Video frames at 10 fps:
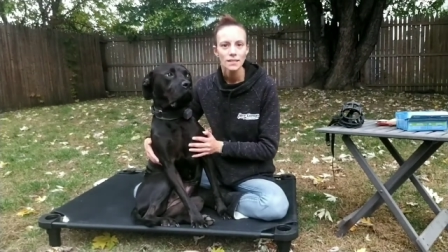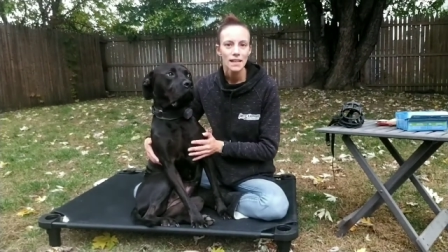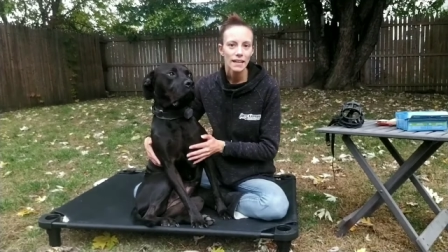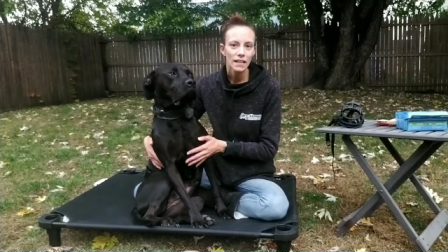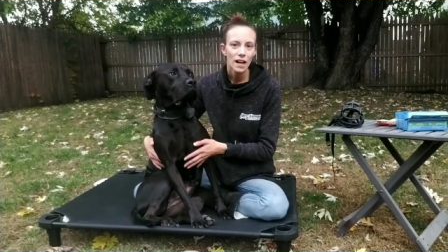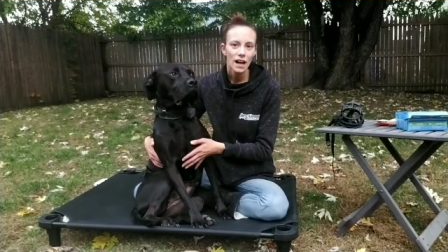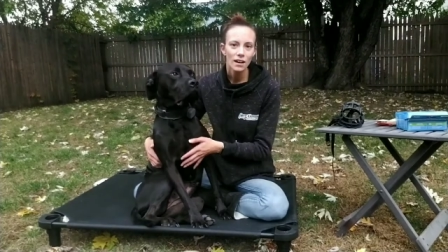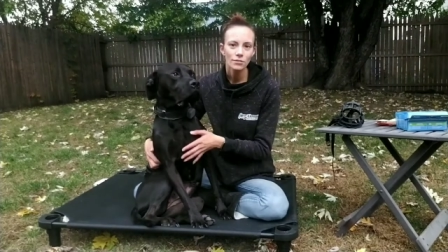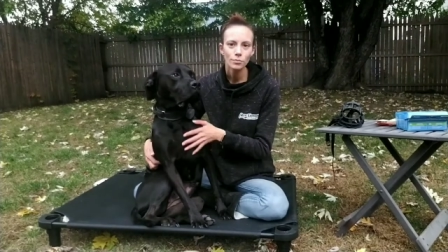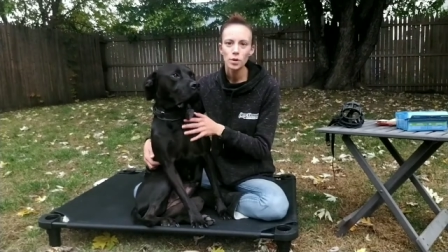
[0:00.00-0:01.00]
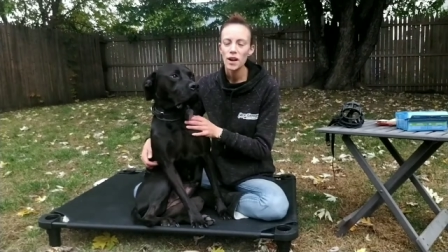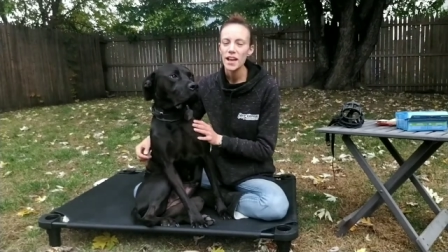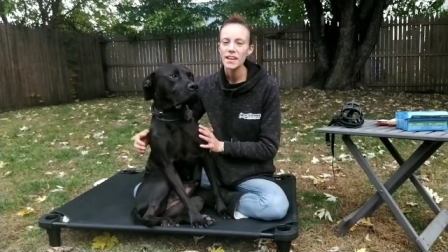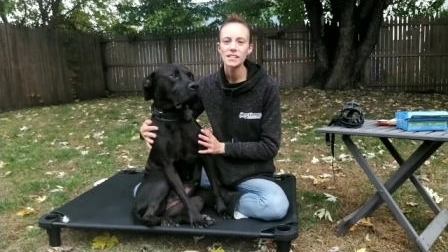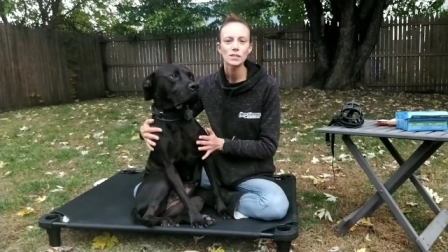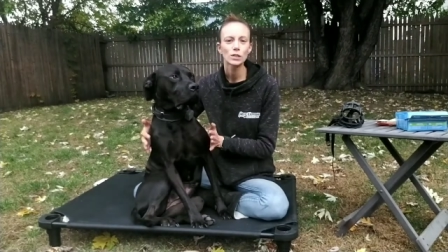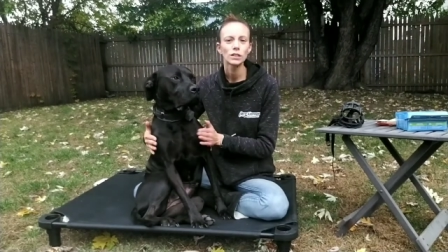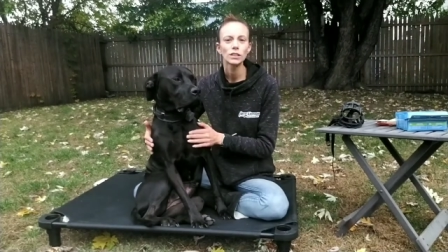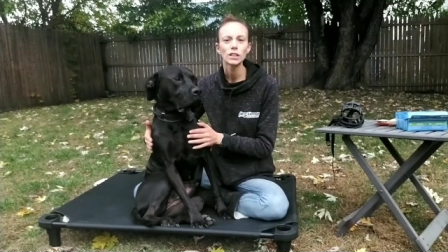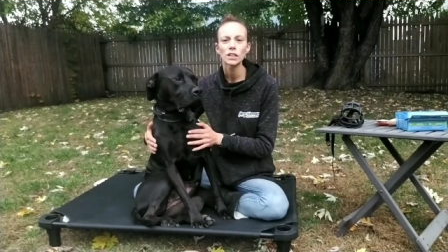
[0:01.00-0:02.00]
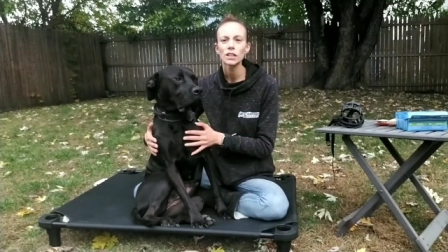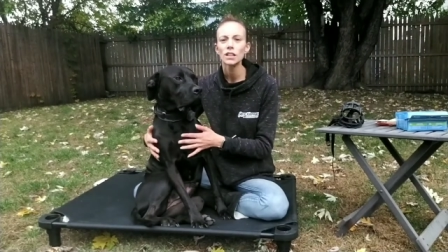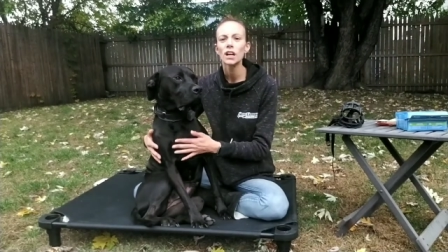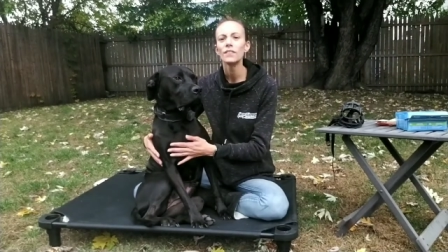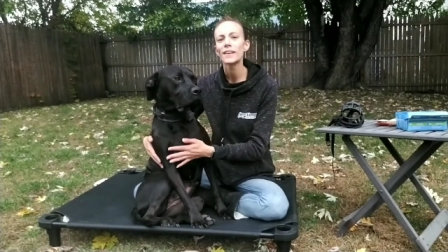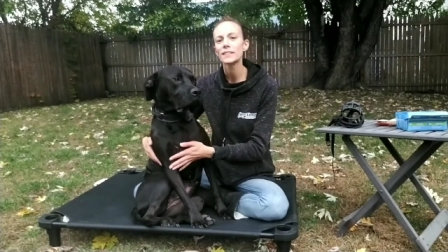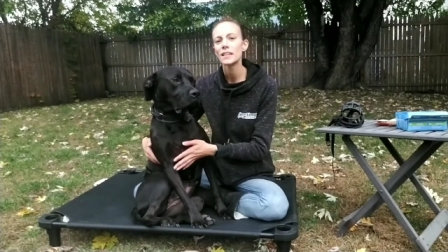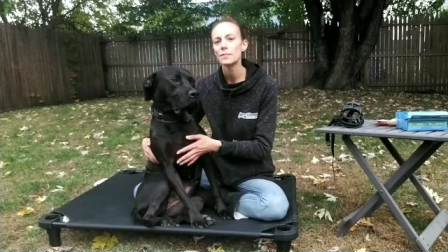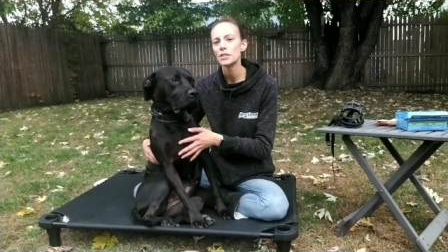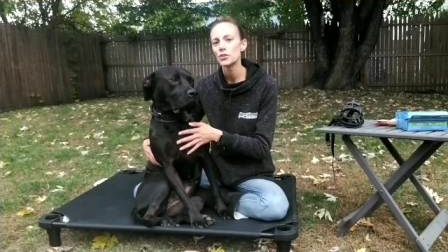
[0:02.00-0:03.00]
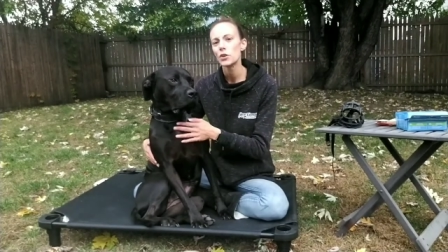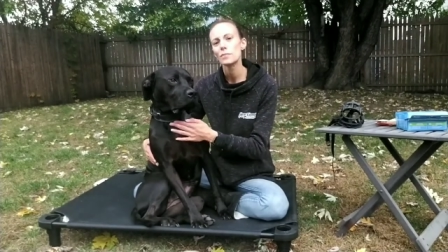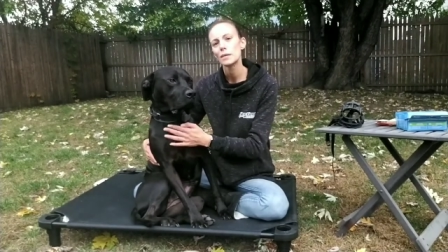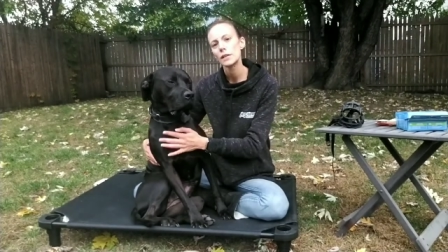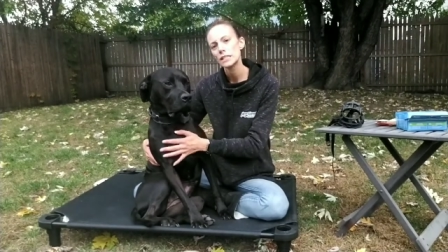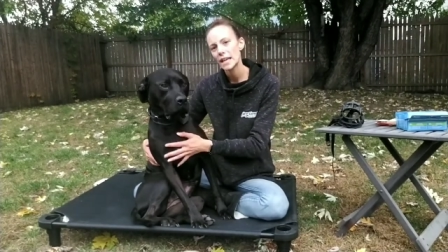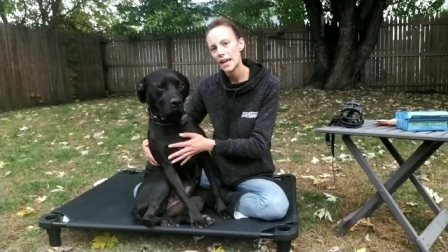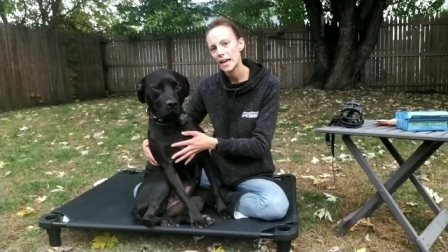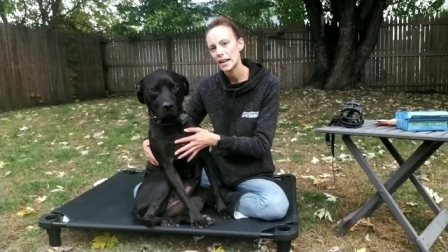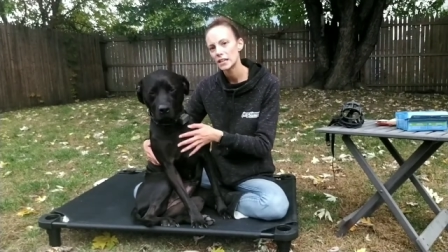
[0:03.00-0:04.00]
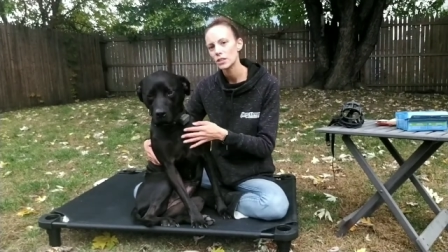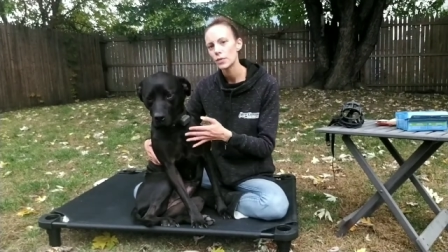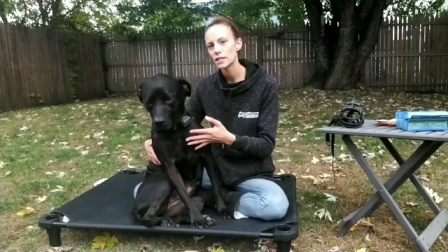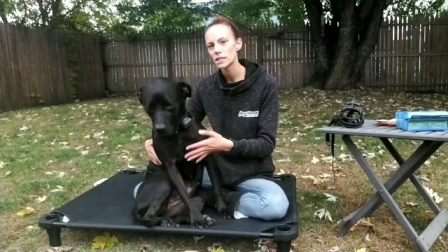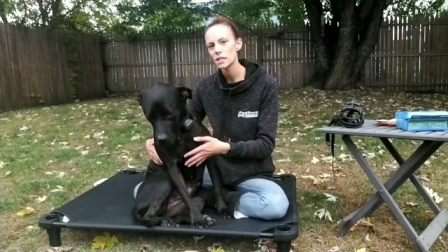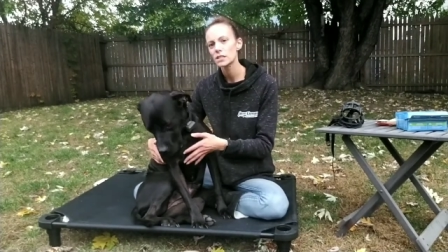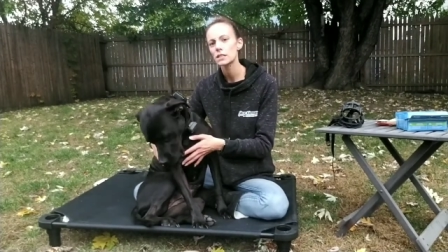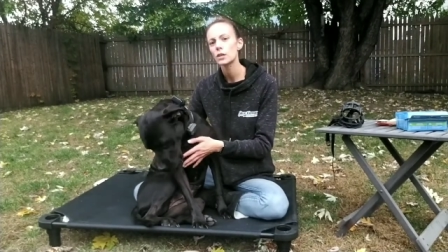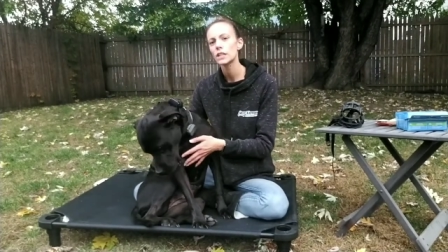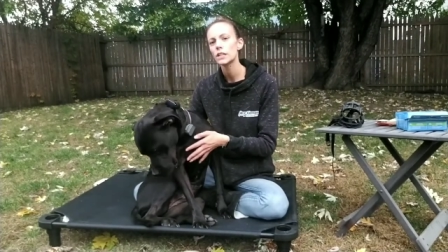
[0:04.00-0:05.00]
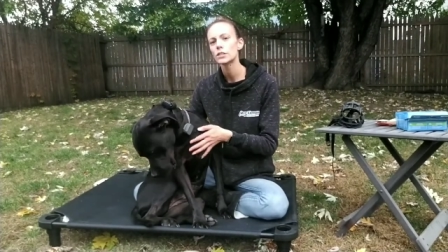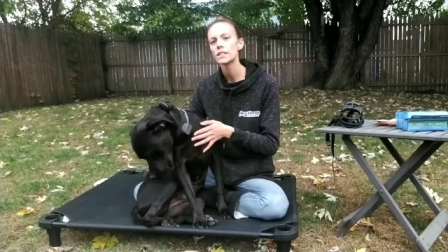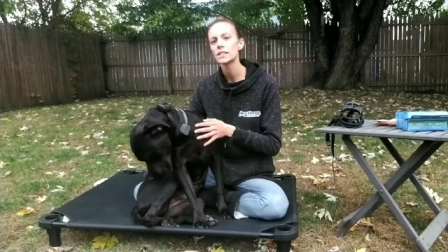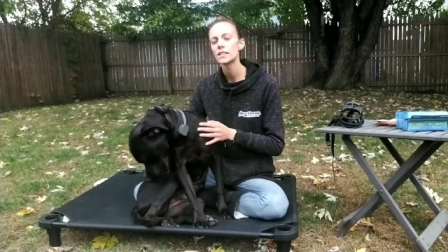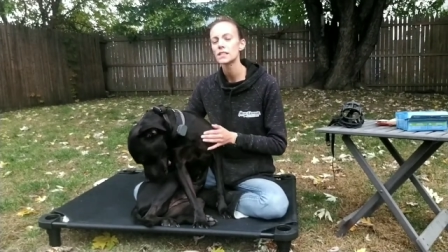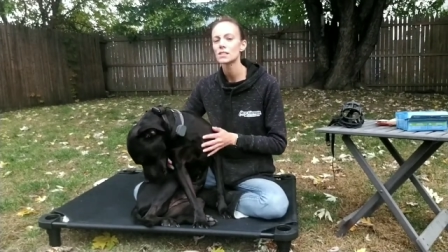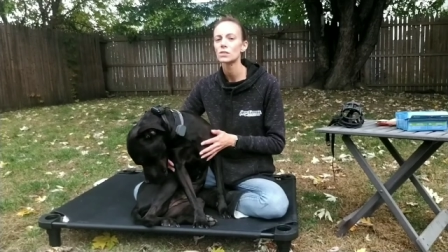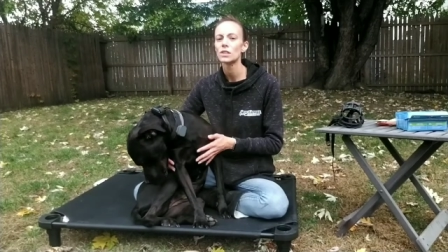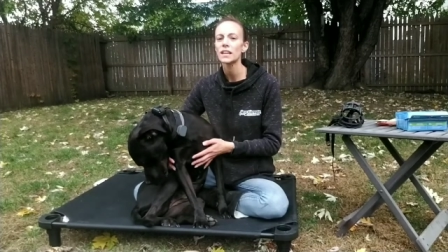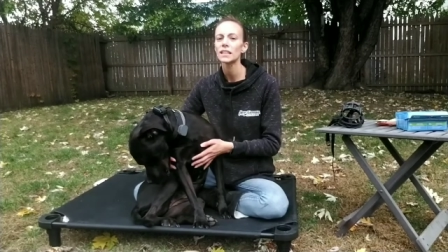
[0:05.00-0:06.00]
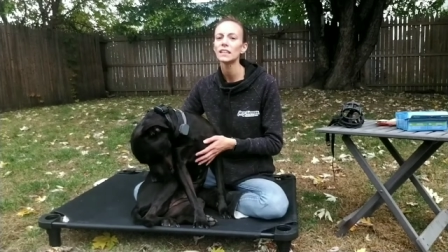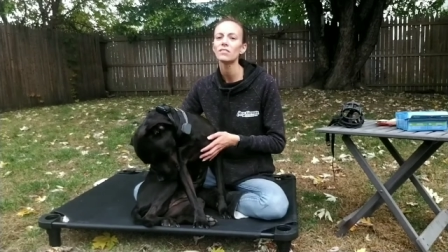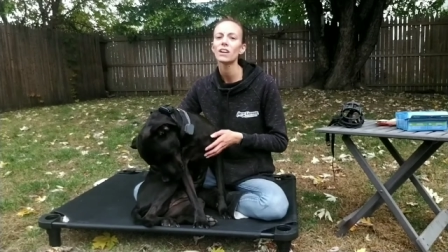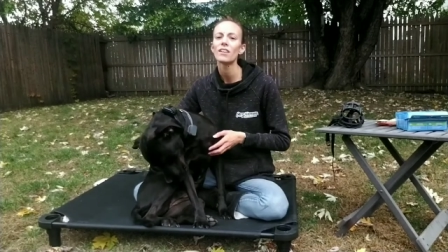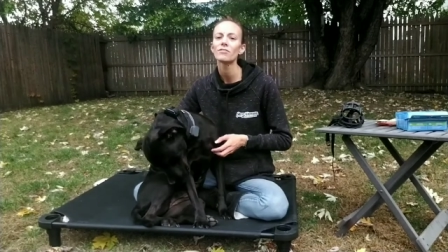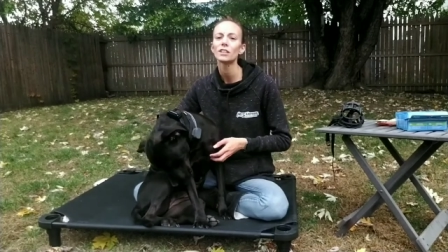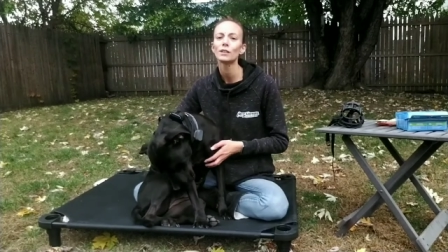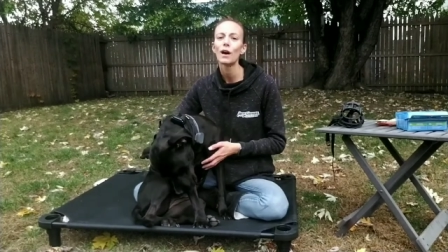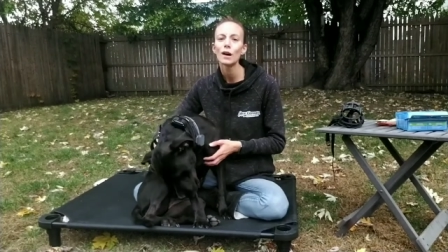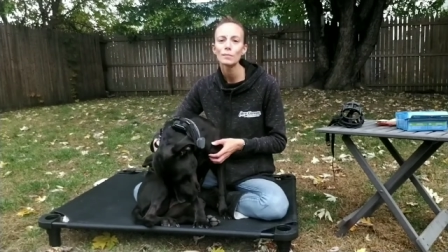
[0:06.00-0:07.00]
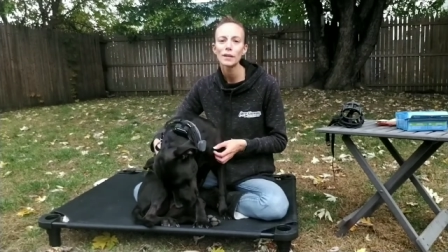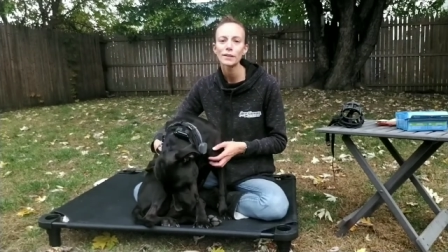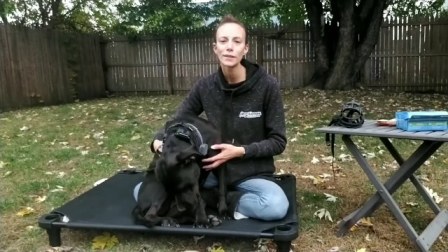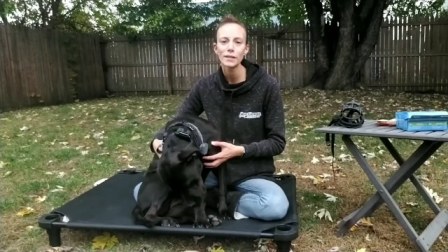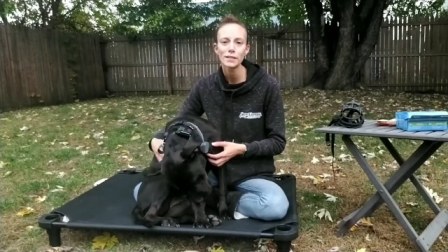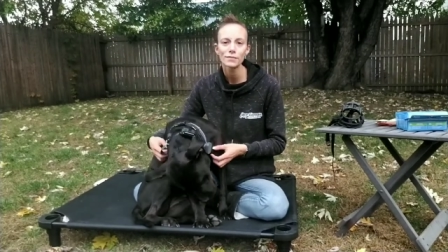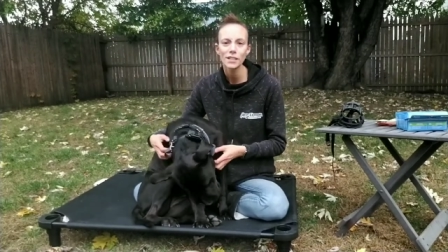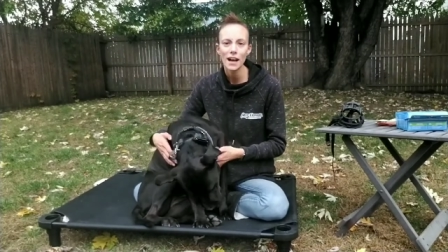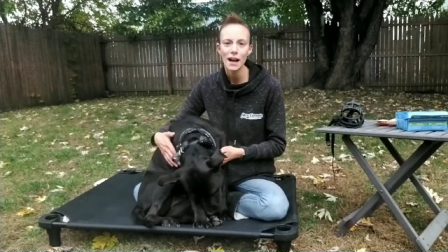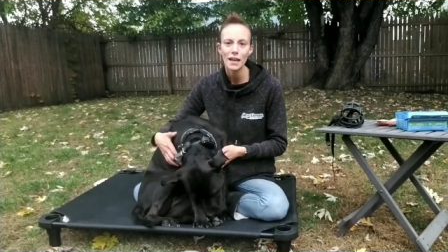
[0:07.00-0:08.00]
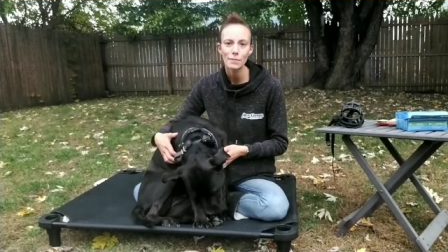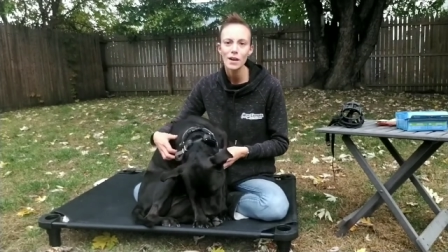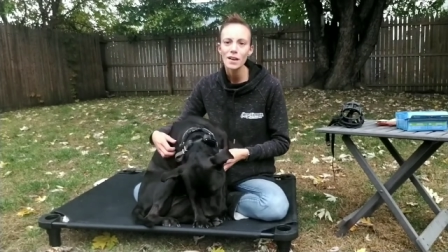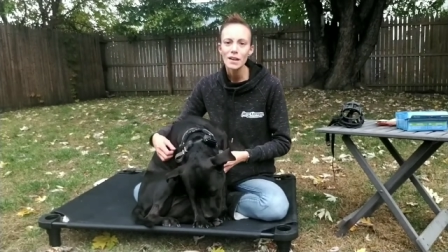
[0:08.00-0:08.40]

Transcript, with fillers: Take it off, praise, good girl. Next time you do it, maybe 10. And you want to start slowly increasing it so they can leave it on for long periods of time.